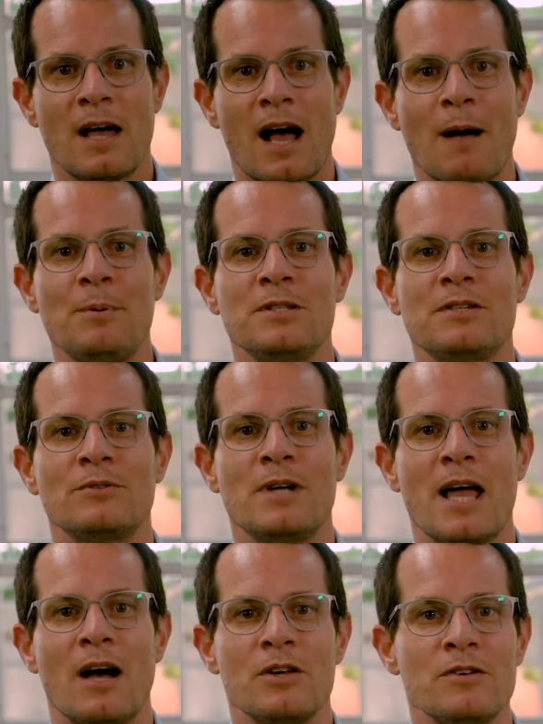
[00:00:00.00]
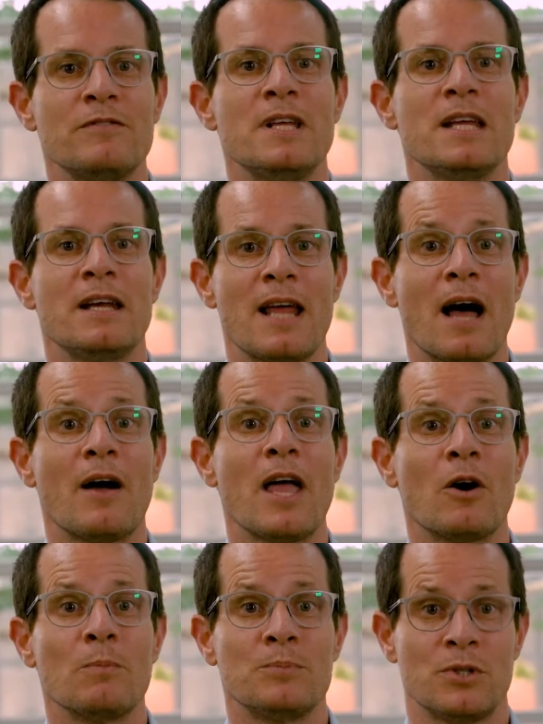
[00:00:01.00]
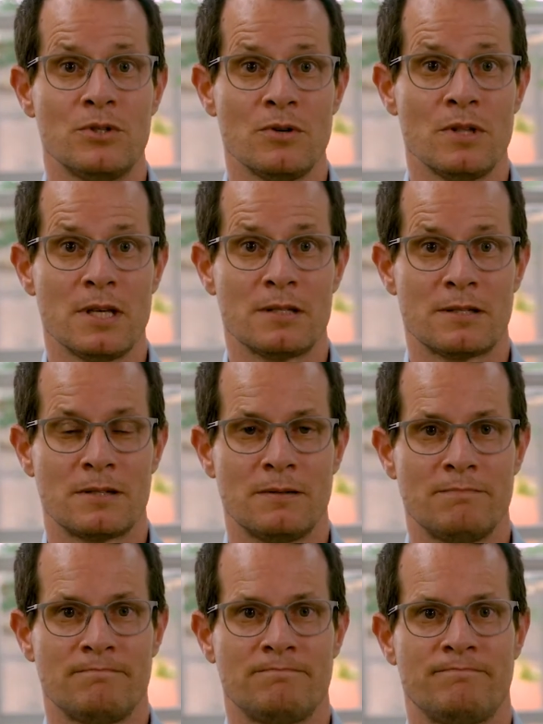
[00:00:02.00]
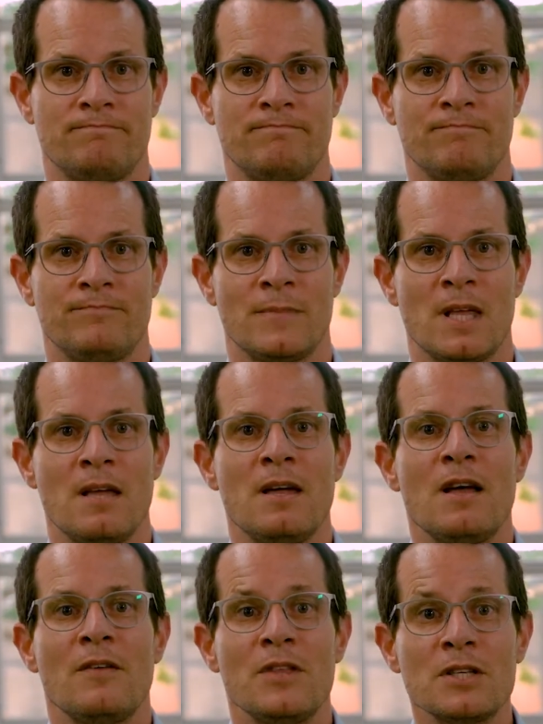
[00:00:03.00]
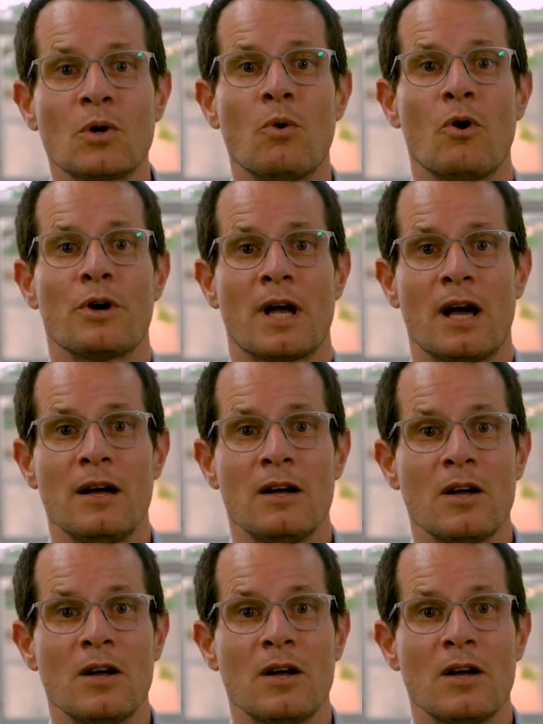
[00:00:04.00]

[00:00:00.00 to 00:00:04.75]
Up until now, you've needed our help to do this. This quarter,